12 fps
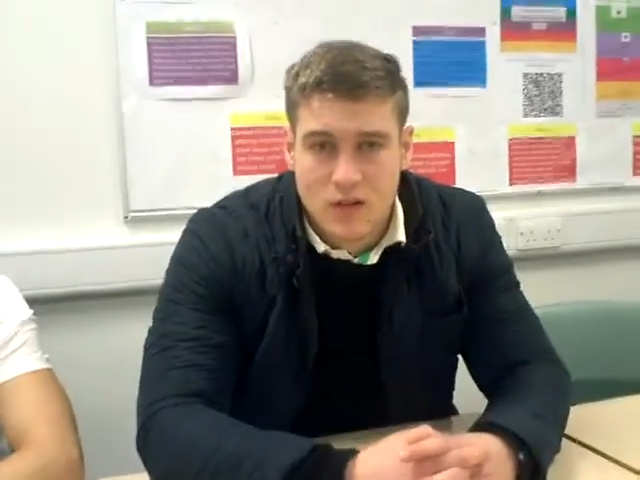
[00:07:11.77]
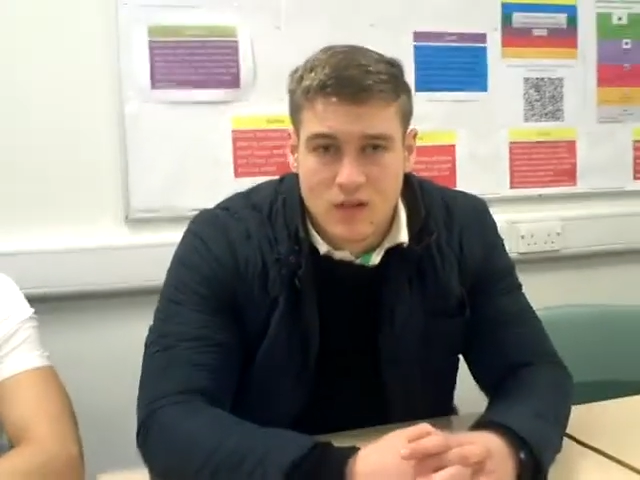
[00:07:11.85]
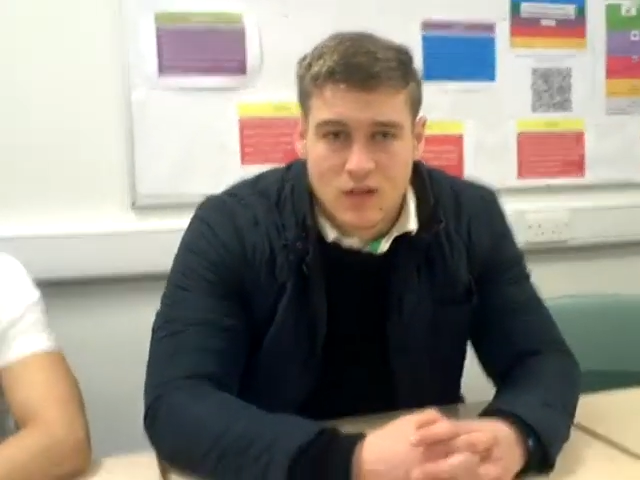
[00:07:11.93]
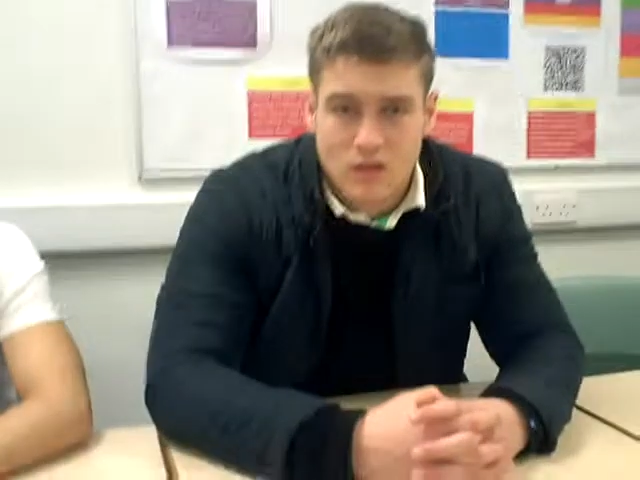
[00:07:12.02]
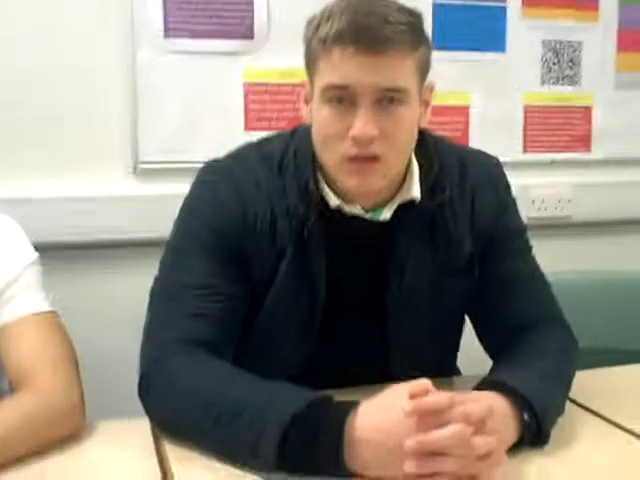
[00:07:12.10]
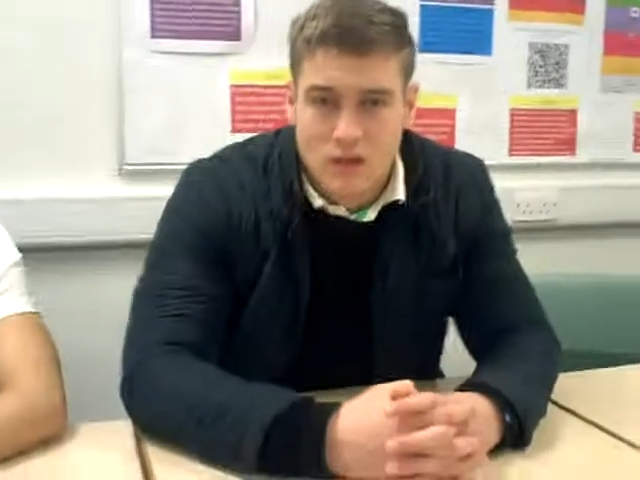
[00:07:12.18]

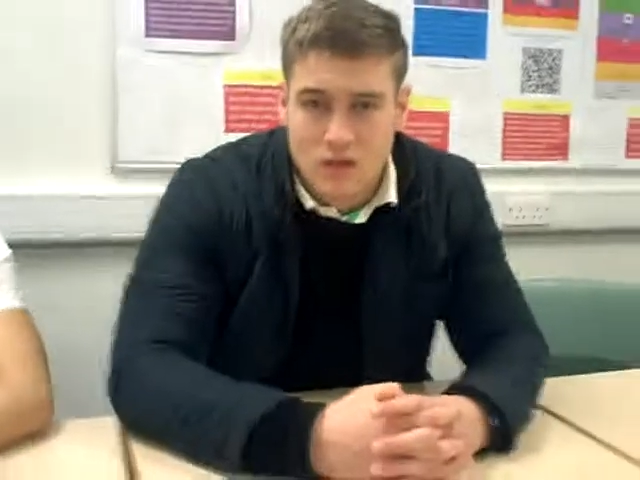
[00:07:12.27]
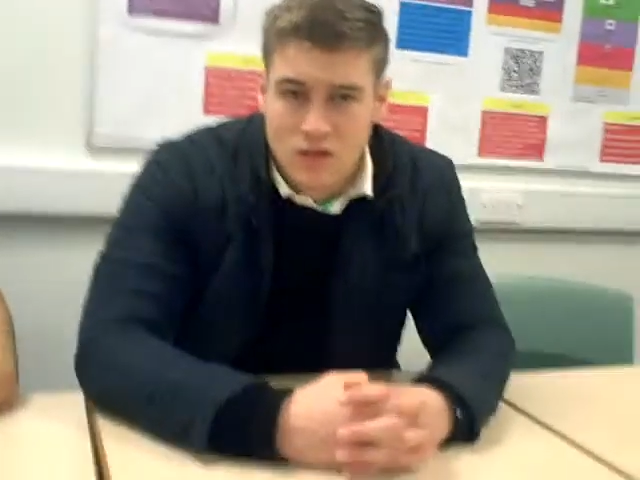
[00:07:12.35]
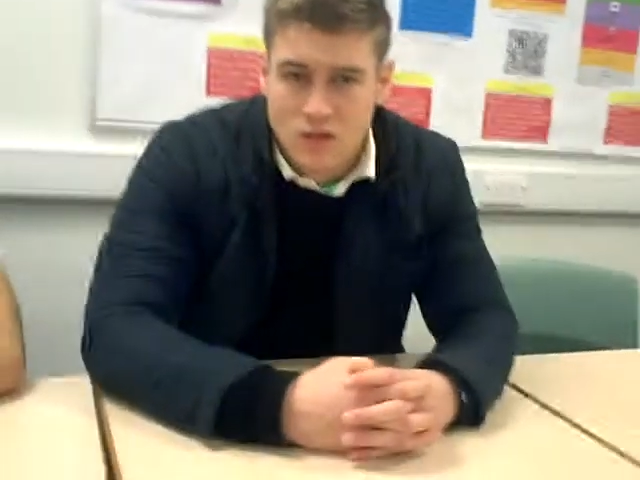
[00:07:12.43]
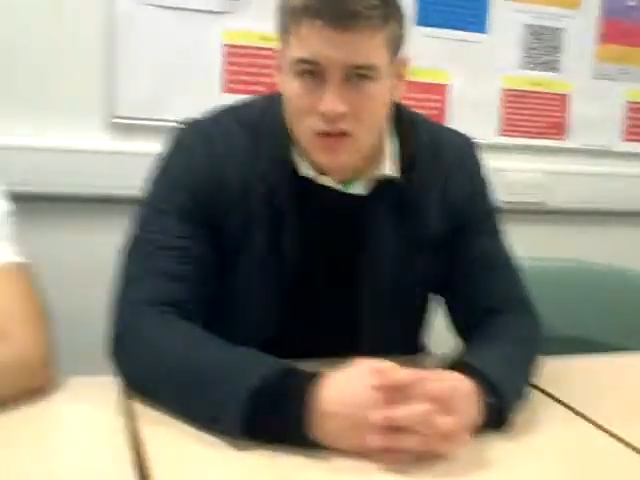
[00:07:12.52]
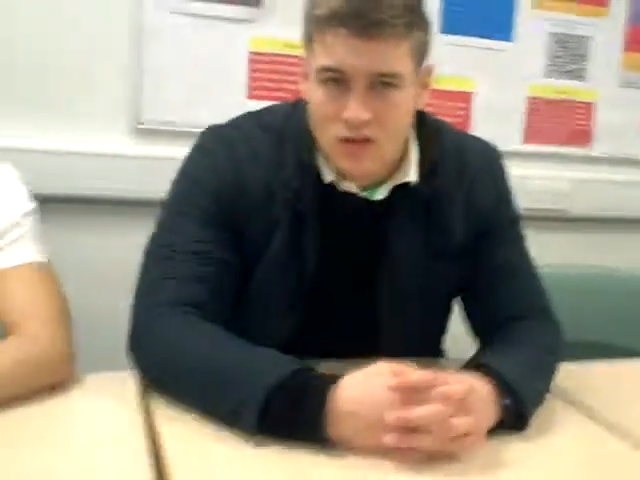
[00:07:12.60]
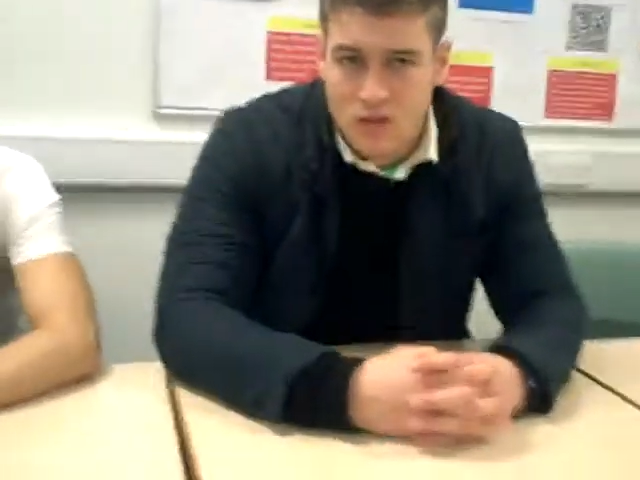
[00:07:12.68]
No, so
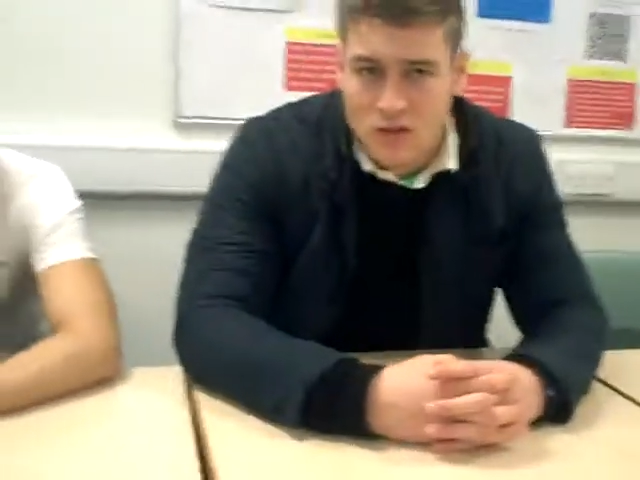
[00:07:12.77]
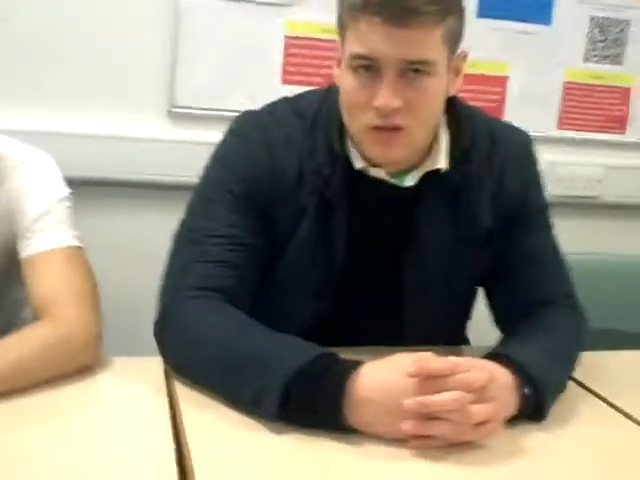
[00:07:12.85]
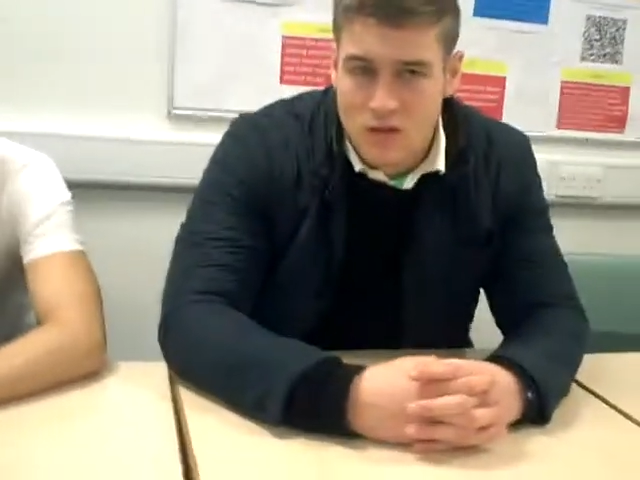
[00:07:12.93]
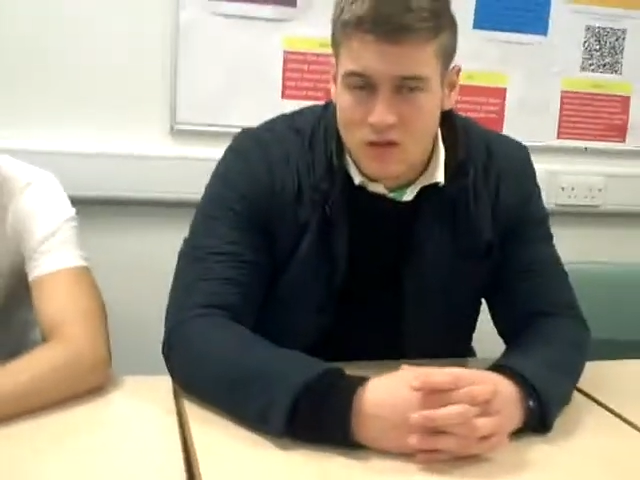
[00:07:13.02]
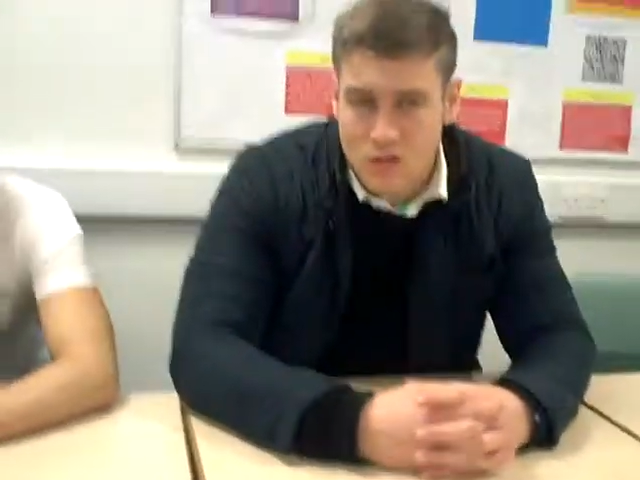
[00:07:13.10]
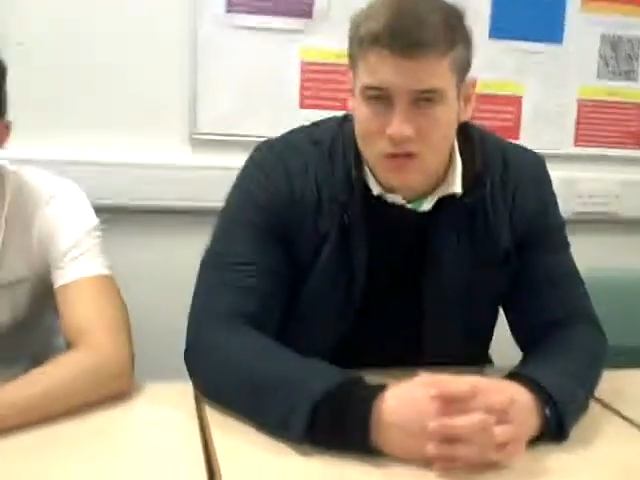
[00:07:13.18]
what sort of
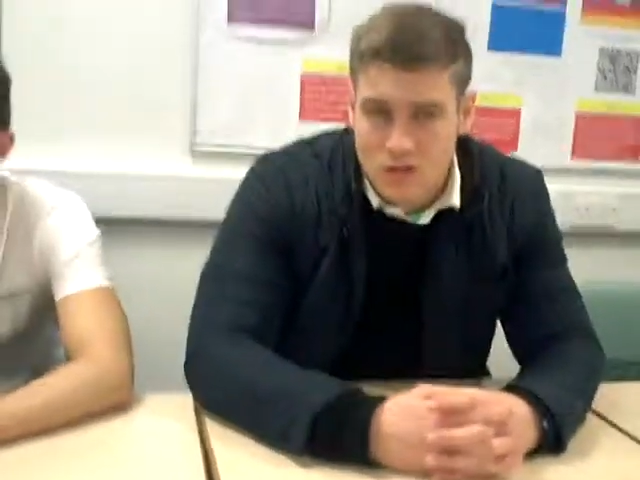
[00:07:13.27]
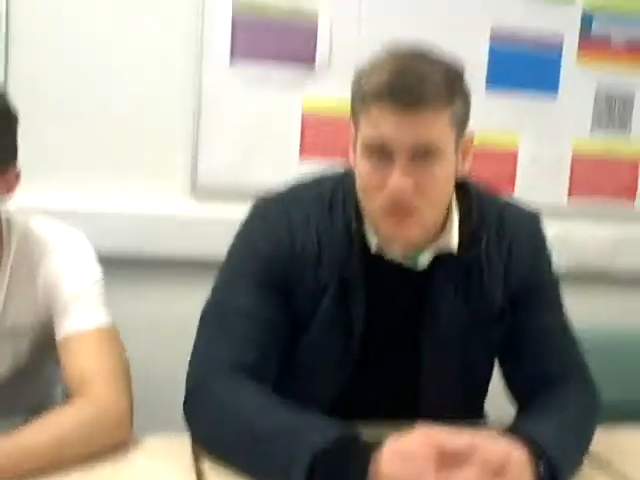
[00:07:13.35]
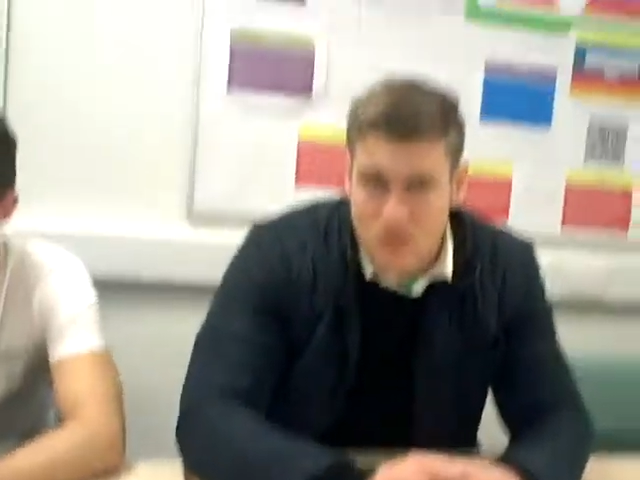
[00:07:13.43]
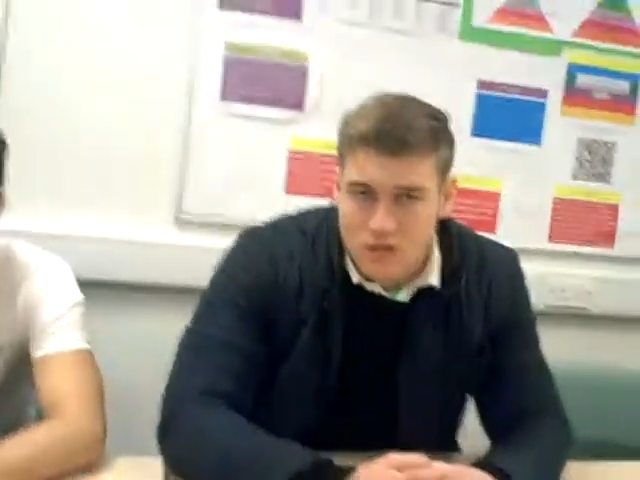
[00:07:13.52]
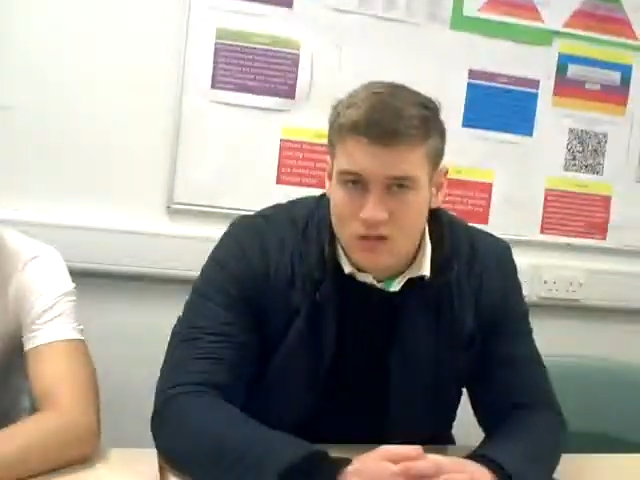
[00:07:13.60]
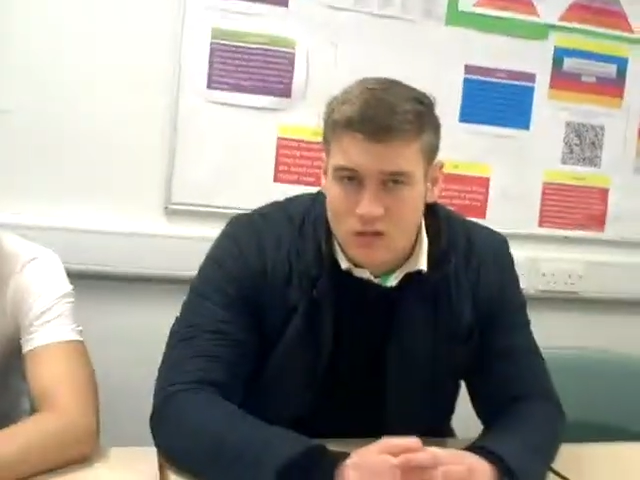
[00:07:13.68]
measurements
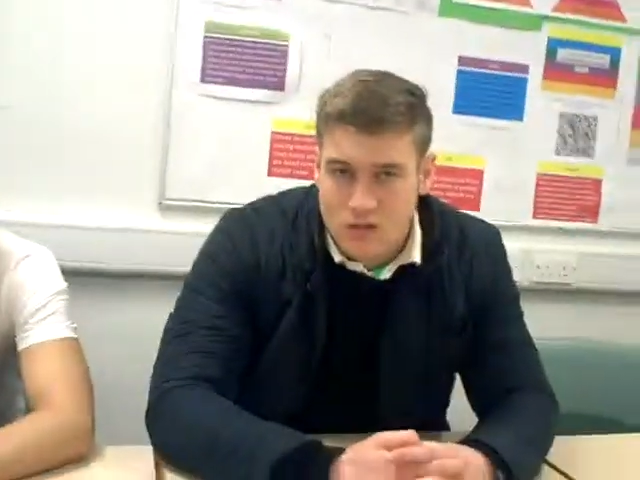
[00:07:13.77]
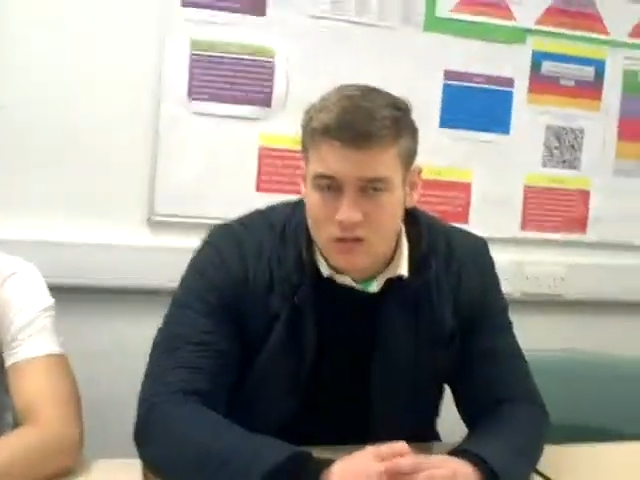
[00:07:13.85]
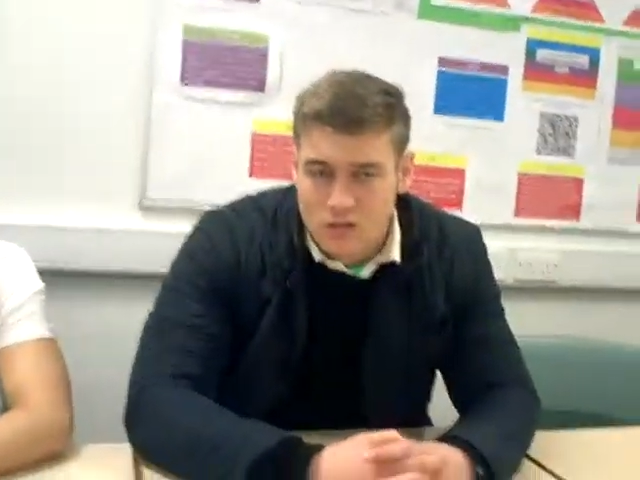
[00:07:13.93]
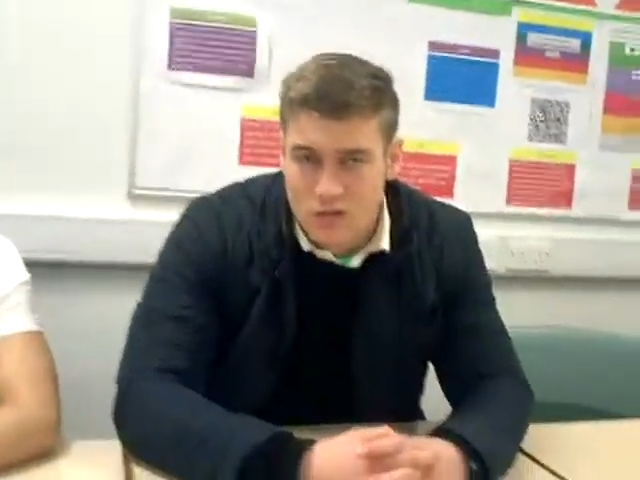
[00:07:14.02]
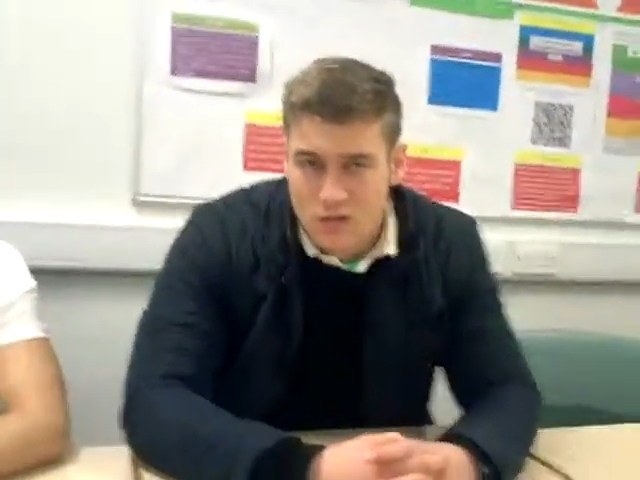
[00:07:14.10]
might you have to do on